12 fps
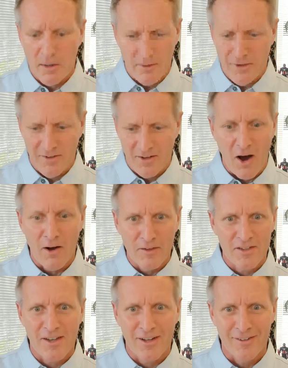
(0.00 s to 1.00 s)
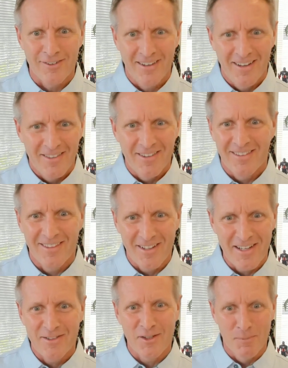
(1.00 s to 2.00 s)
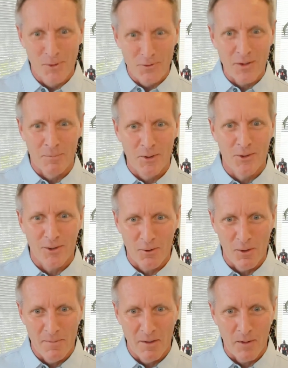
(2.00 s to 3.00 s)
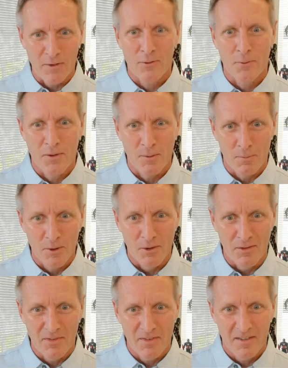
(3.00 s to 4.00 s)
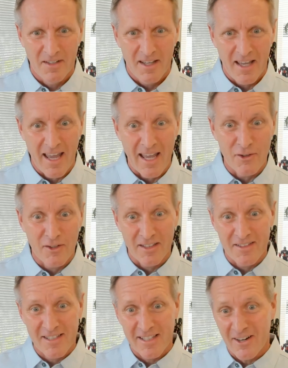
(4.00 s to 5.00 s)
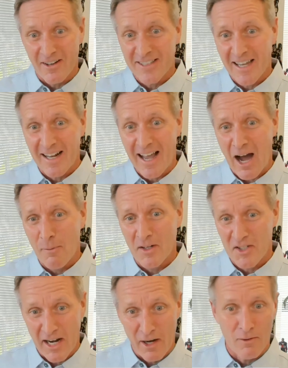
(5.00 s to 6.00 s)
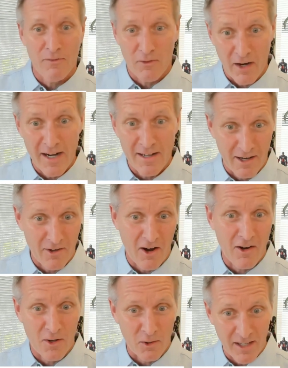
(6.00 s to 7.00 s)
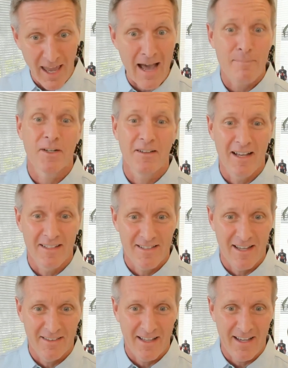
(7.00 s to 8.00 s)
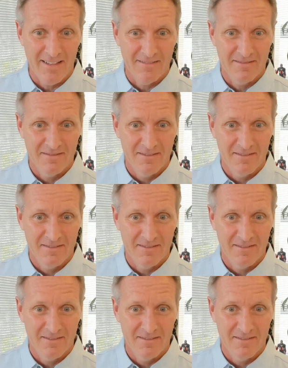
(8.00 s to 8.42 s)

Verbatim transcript: eh, all of a sudden the need to move computer equipment went through the roof. And you can see in our data how much air freight, air cargo capitalized on that.